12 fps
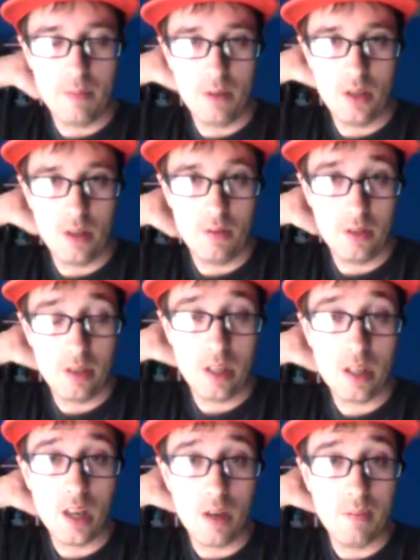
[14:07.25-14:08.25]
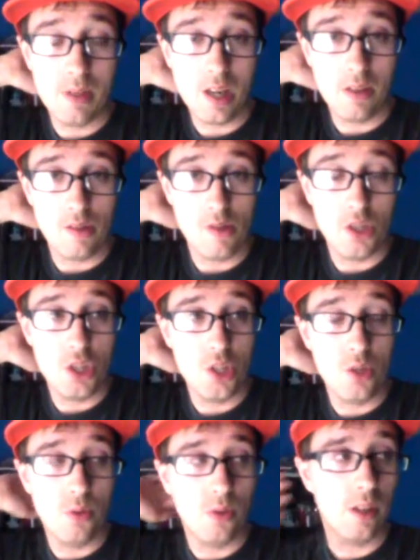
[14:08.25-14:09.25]
You know, that comes out in
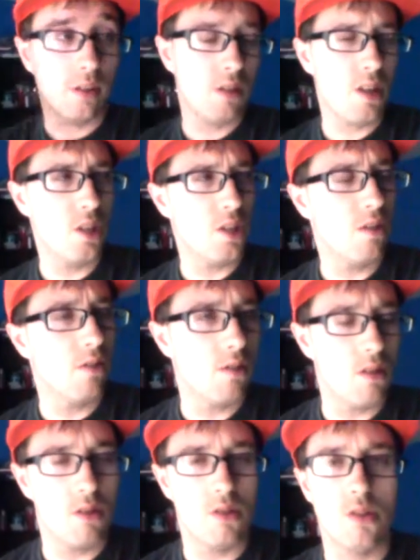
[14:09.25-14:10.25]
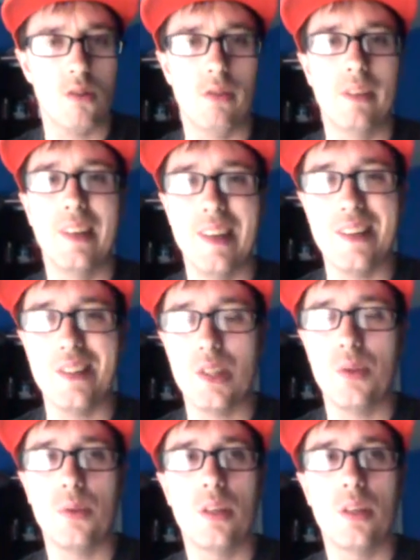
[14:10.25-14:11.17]
June. I think it's said June. Yeah, June.